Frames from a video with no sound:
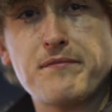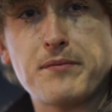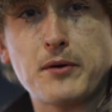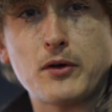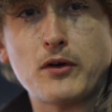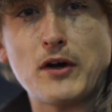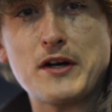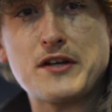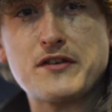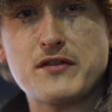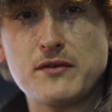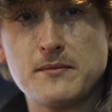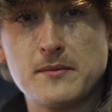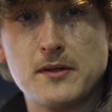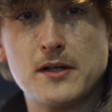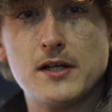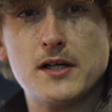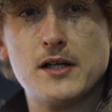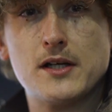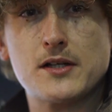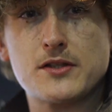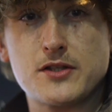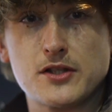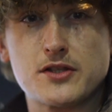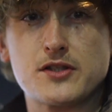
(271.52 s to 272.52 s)
progressed from
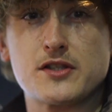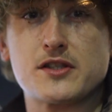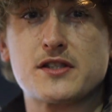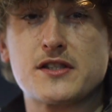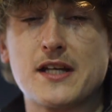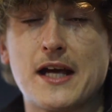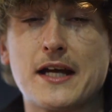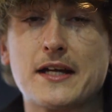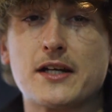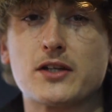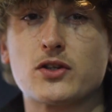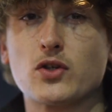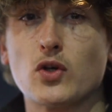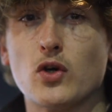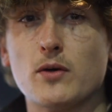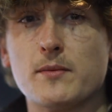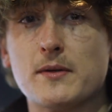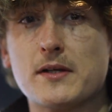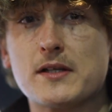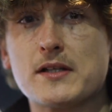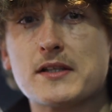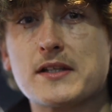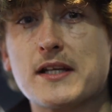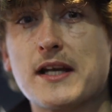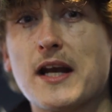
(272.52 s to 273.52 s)
just a standard
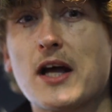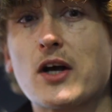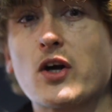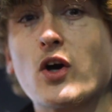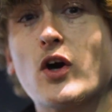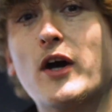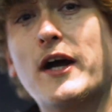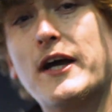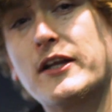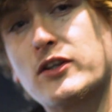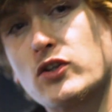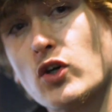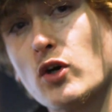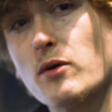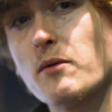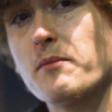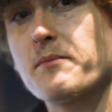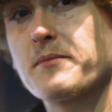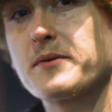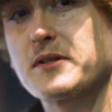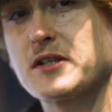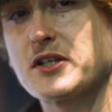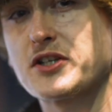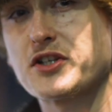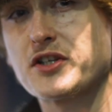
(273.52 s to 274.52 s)
doorman, then I've got a head doorman
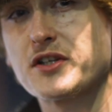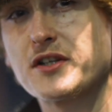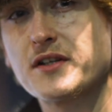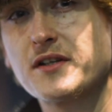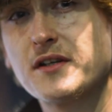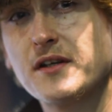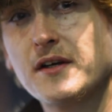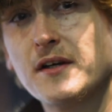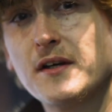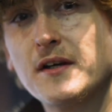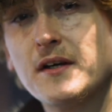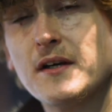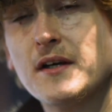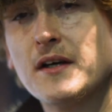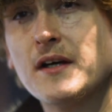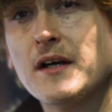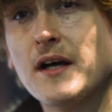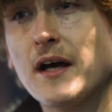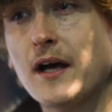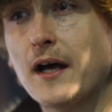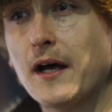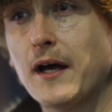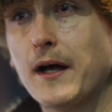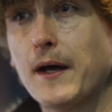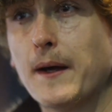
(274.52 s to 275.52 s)
position.
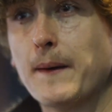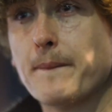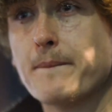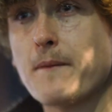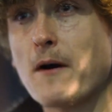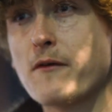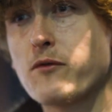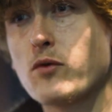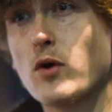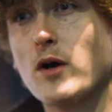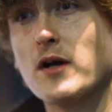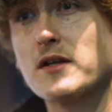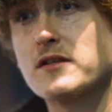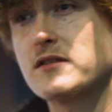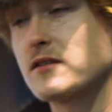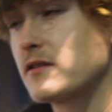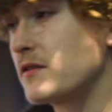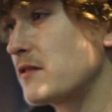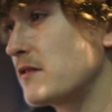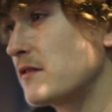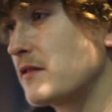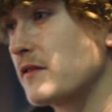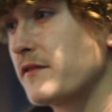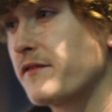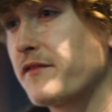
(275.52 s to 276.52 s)
I've worked
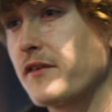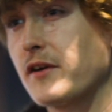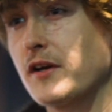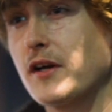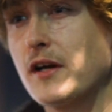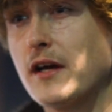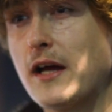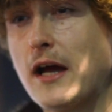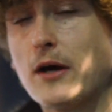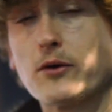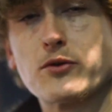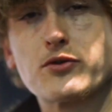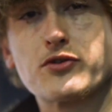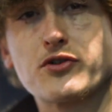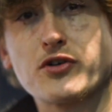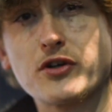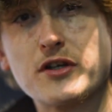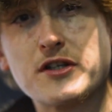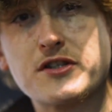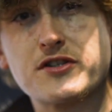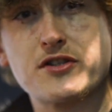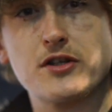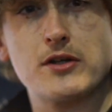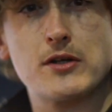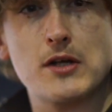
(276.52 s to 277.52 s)
for Elstree
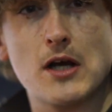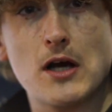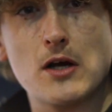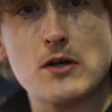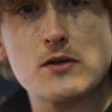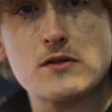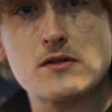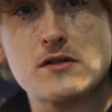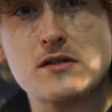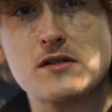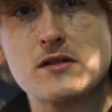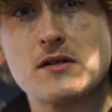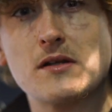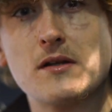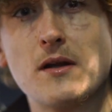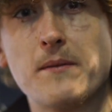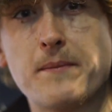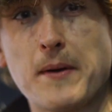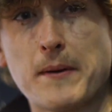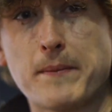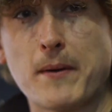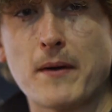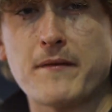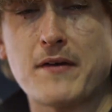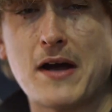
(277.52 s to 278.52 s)
Studios in the
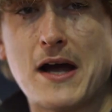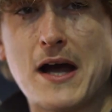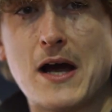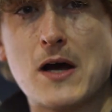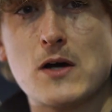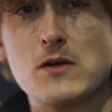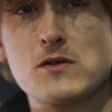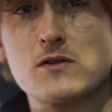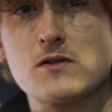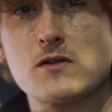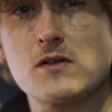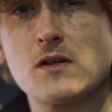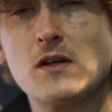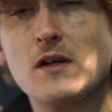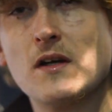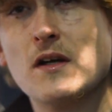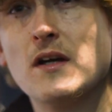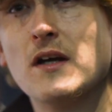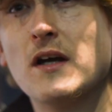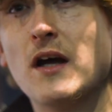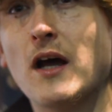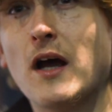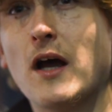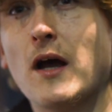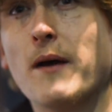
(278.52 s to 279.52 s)
Big Brother house,
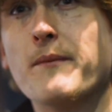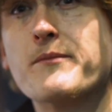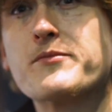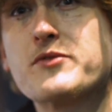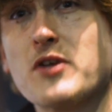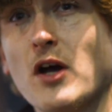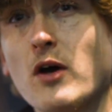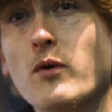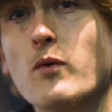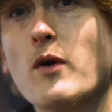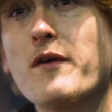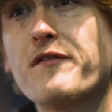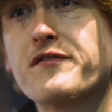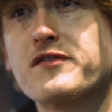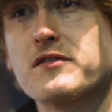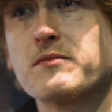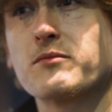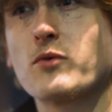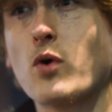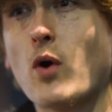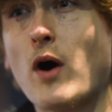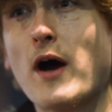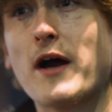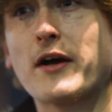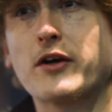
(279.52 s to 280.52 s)
so with some
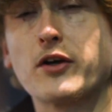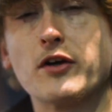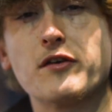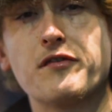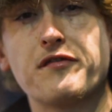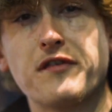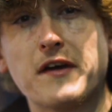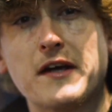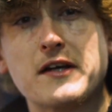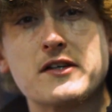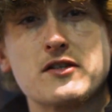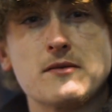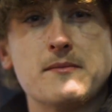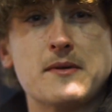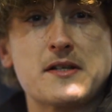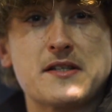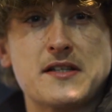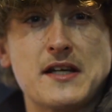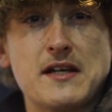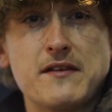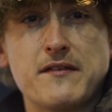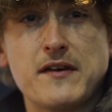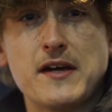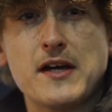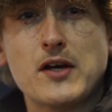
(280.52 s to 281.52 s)
quite good things on my
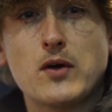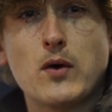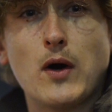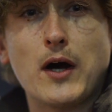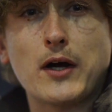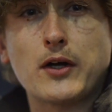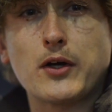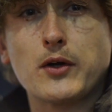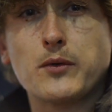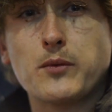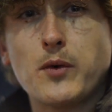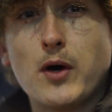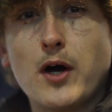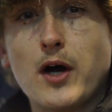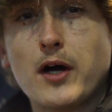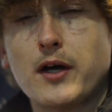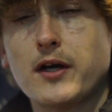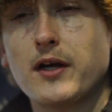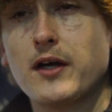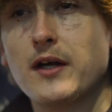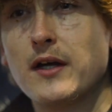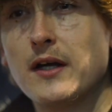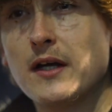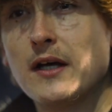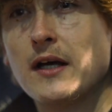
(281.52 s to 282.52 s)
CV, quite good work.
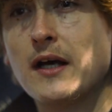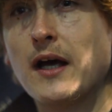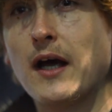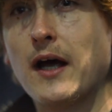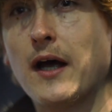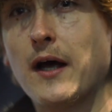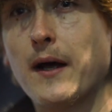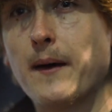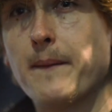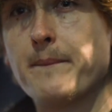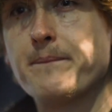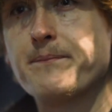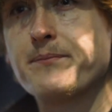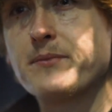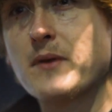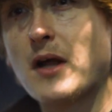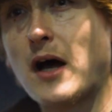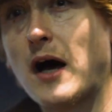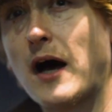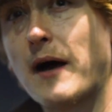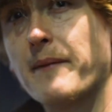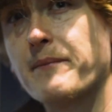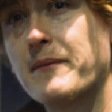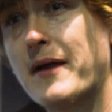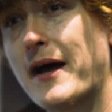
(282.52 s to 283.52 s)

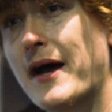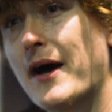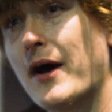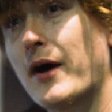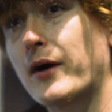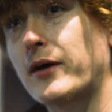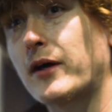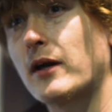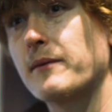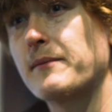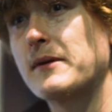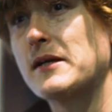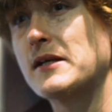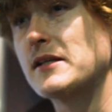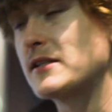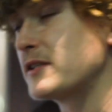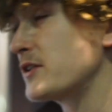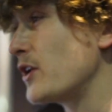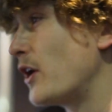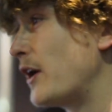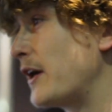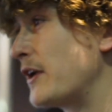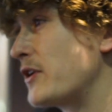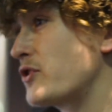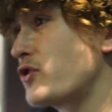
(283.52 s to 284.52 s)
I'm now going to be
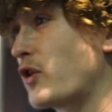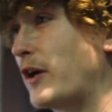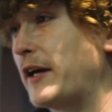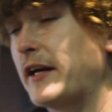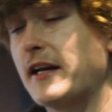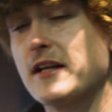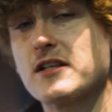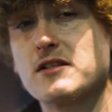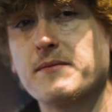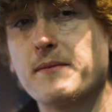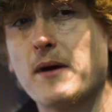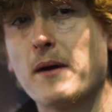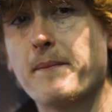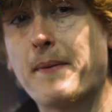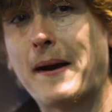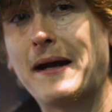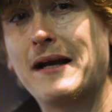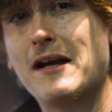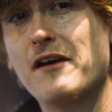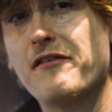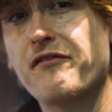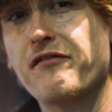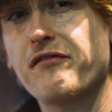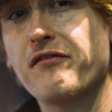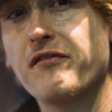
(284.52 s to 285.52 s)
starting training to be a
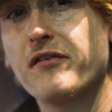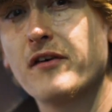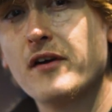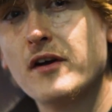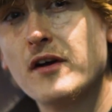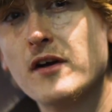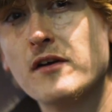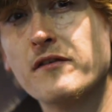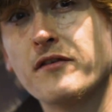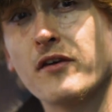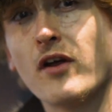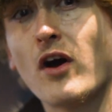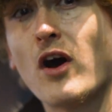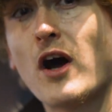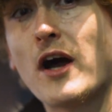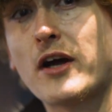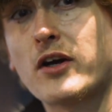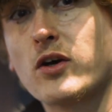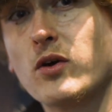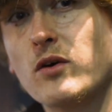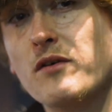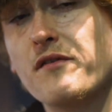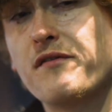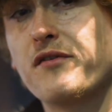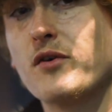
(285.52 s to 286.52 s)
bailiff for High
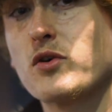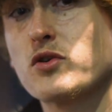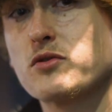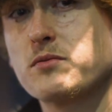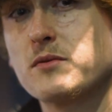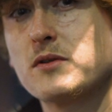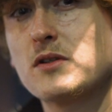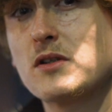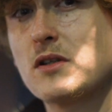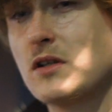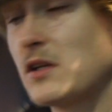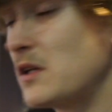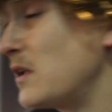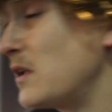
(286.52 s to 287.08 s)
Court enforcement.